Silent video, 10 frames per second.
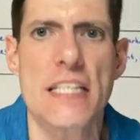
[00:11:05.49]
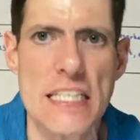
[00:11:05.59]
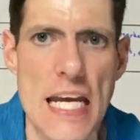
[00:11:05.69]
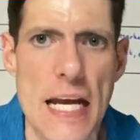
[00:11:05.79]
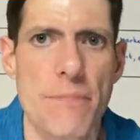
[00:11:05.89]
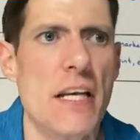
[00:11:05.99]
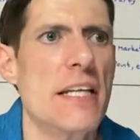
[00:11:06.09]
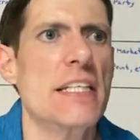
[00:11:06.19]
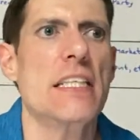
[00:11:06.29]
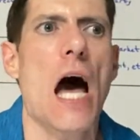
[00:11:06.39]
estate,
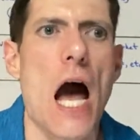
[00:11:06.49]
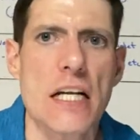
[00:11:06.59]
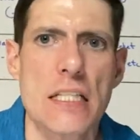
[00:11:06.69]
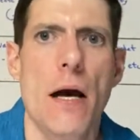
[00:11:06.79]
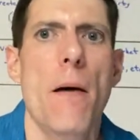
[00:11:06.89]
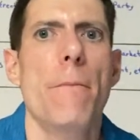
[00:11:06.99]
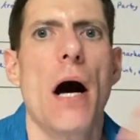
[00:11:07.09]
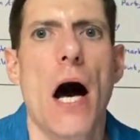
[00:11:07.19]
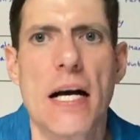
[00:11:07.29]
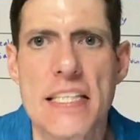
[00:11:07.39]
stocks,
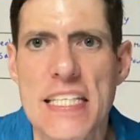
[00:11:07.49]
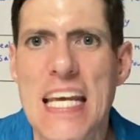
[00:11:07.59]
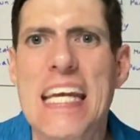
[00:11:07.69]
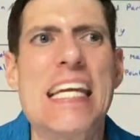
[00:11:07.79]
bonds,